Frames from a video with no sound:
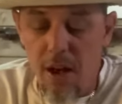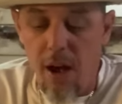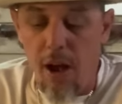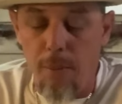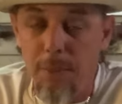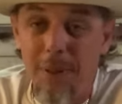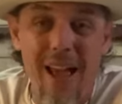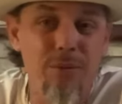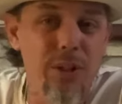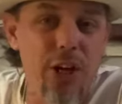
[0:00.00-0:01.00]

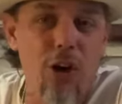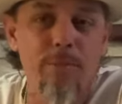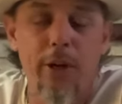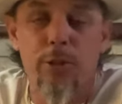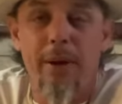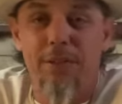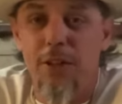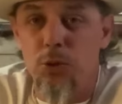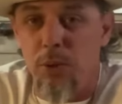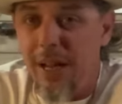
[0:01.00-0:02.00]
Hadn't really heard much about
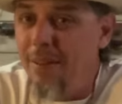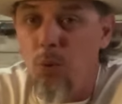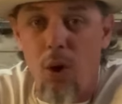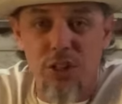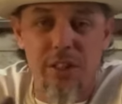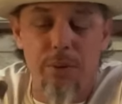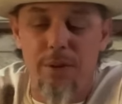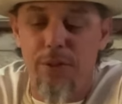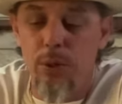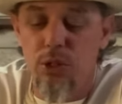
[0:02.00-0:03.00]
this one. I haven't watched any
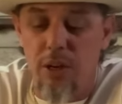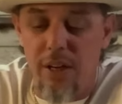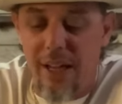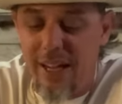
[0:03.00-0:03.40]
reviews on it.